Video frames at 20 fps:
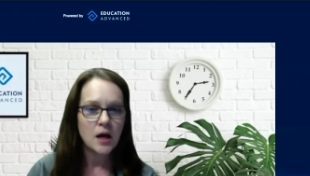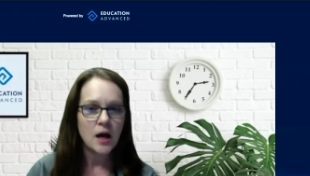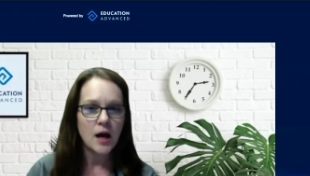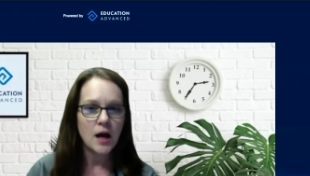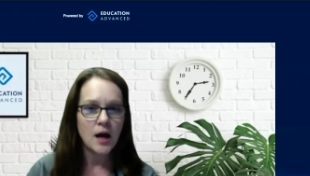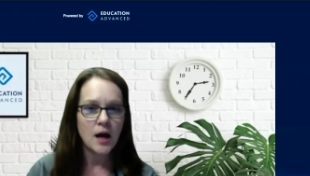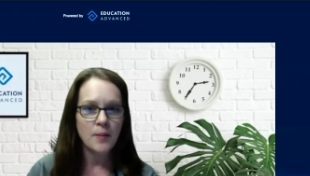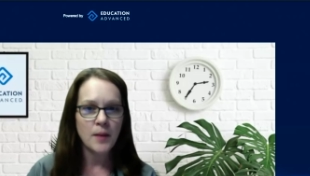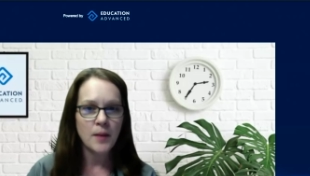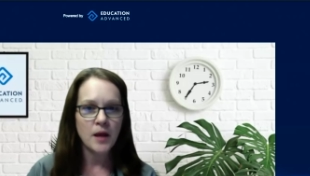
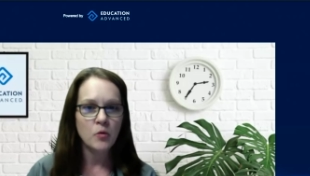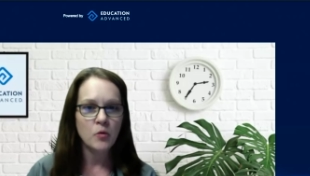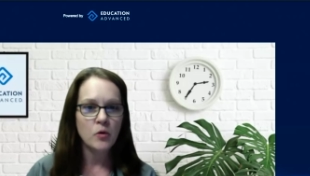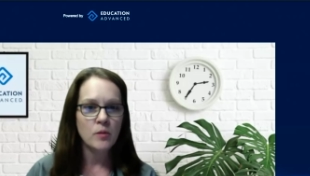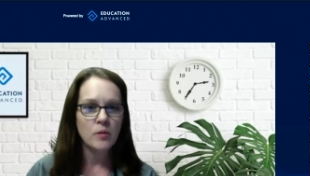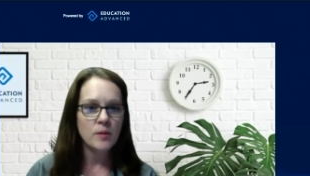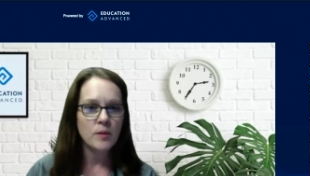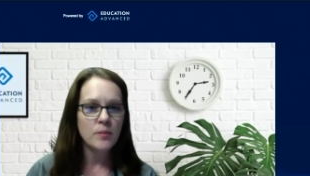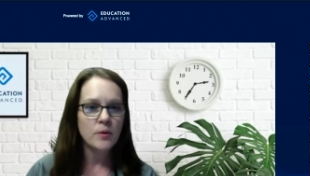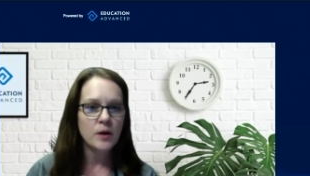Um, and
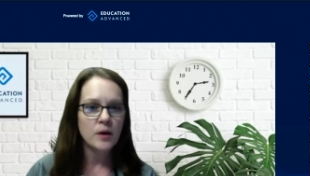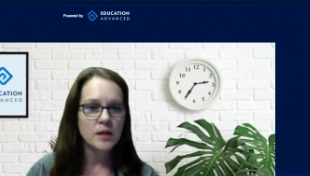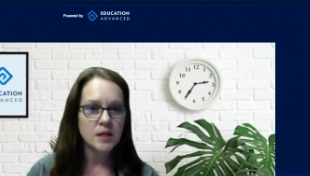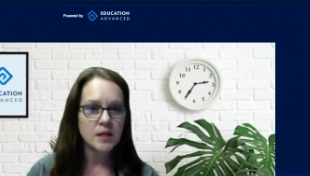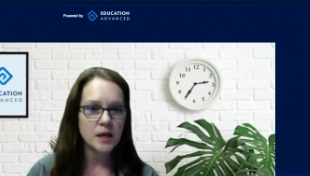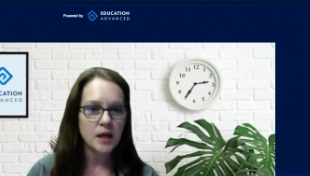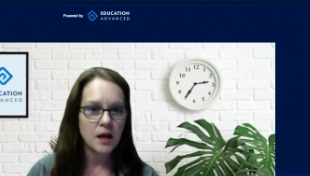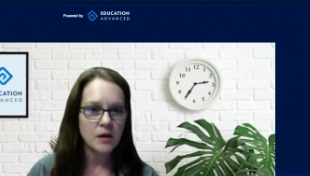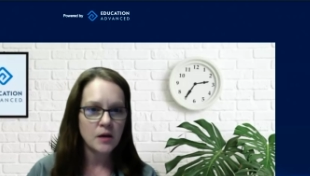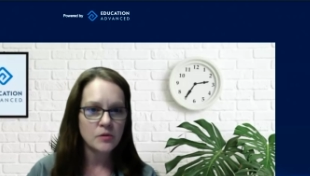remember, as a
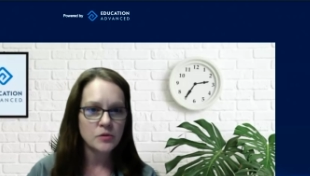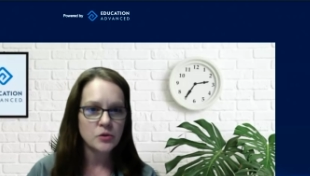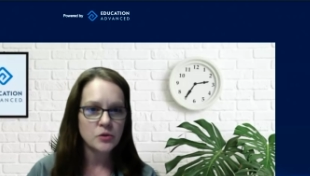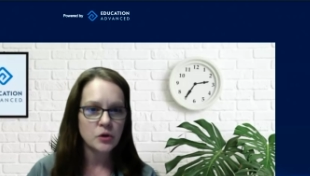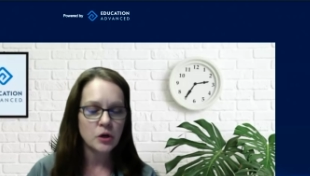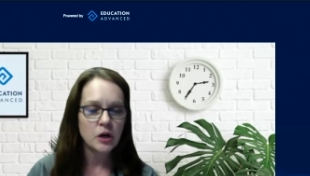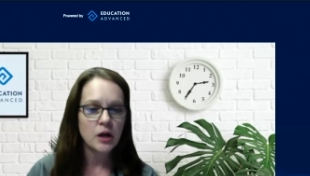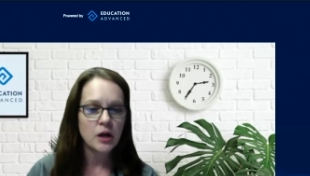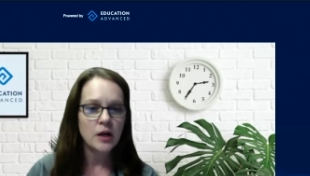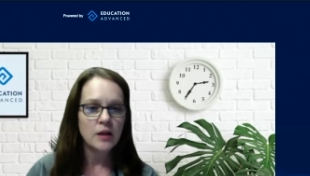
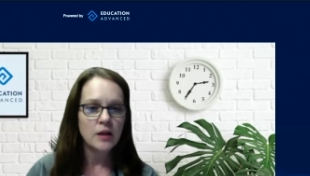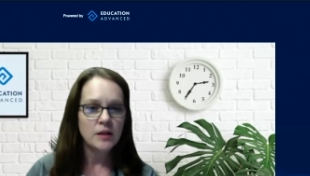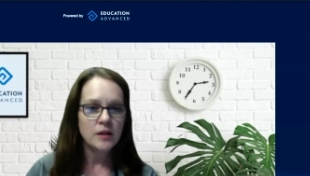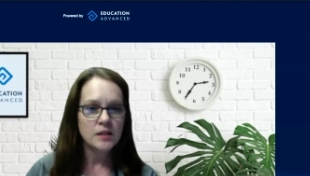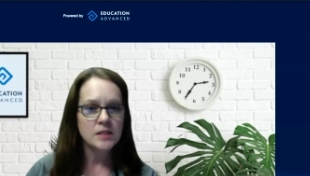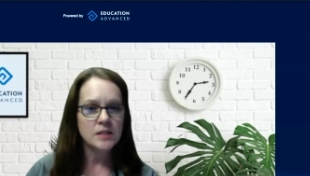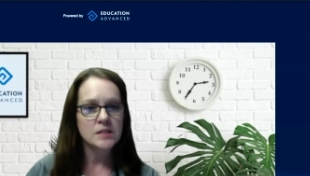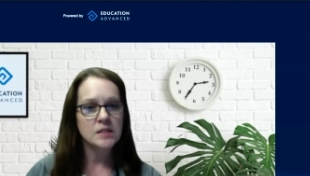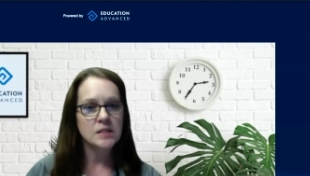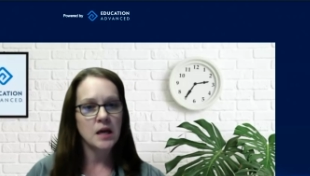counselor,
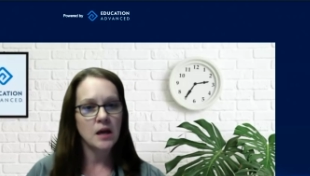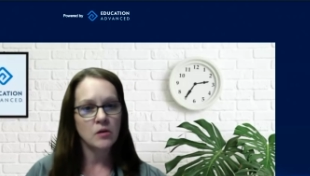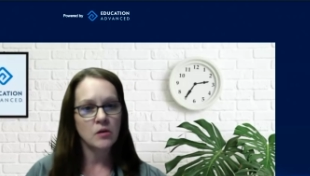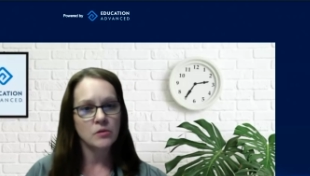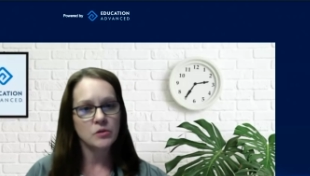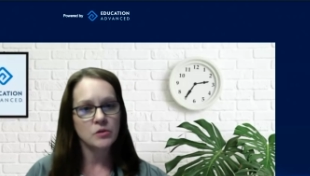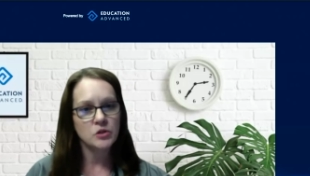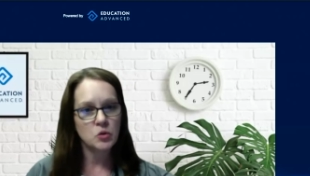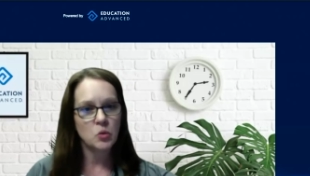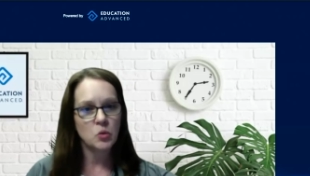this
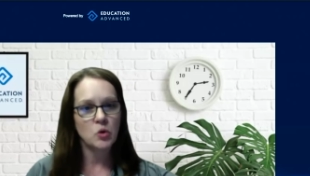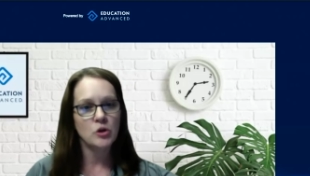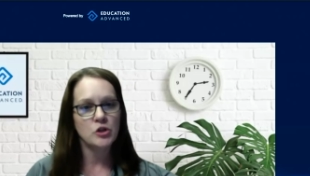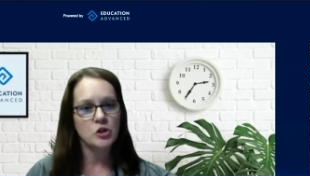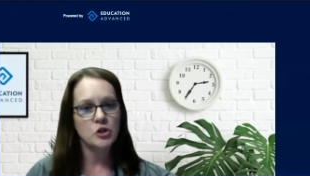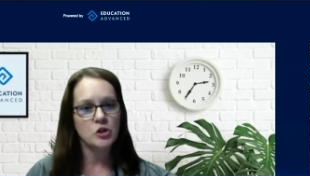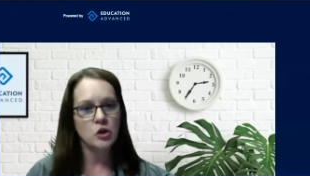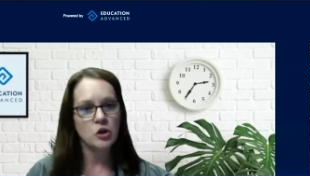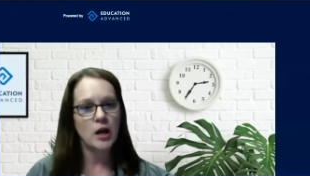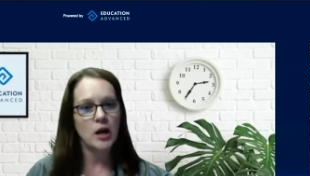counts towards
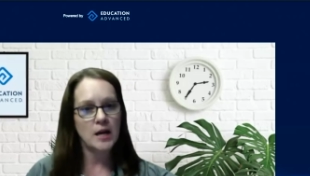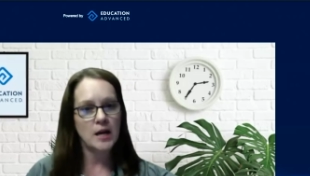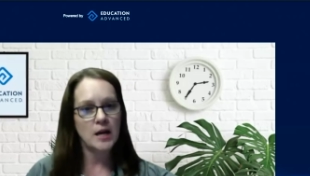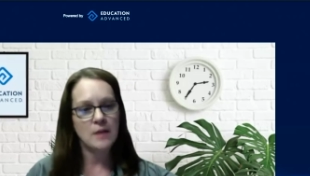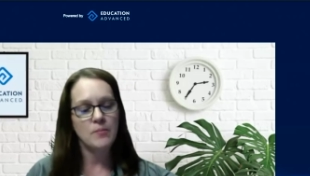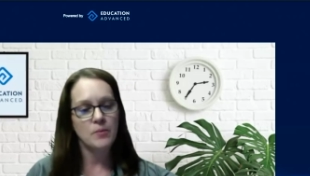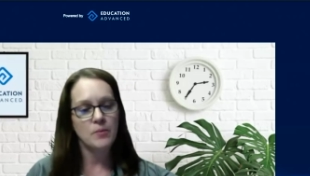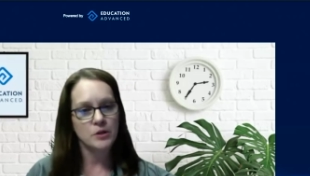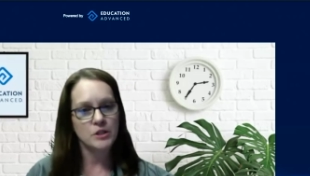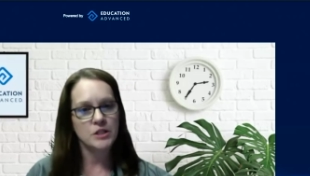your
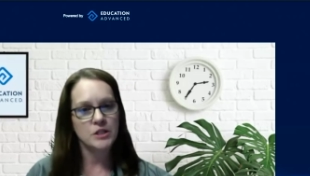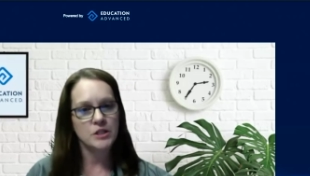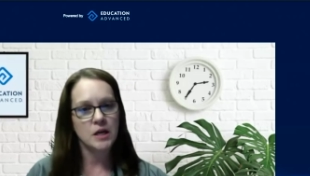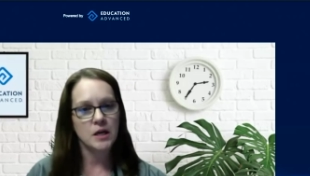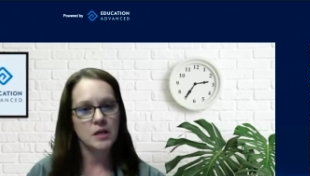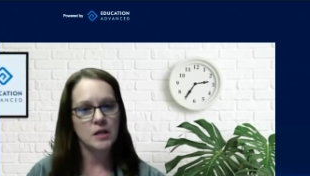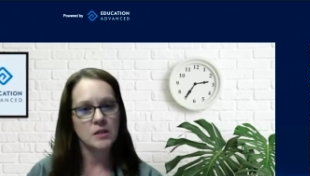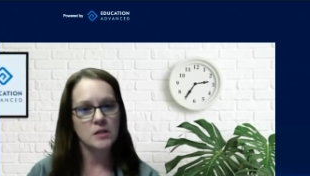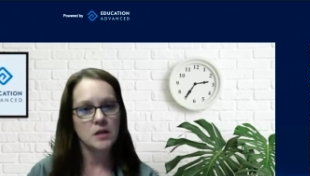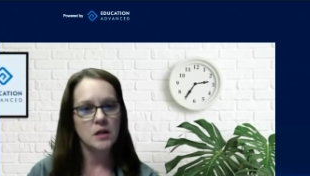
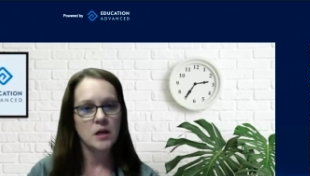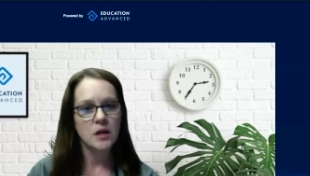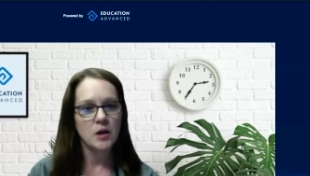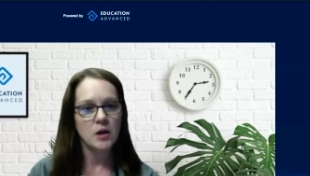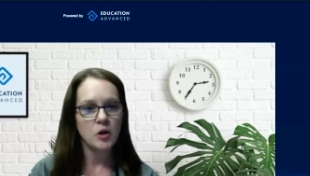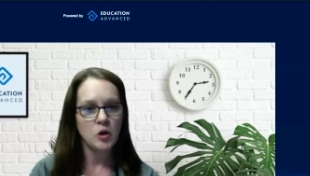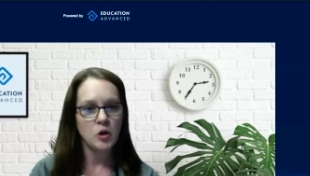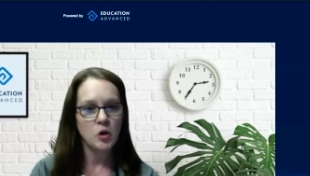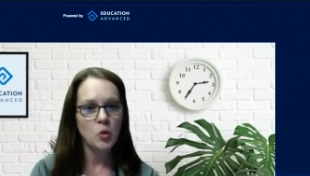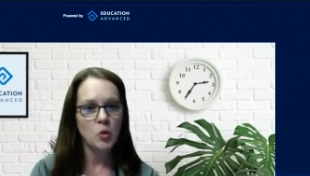80%
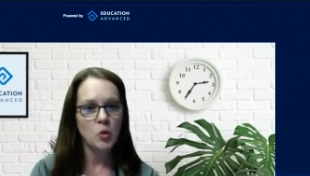you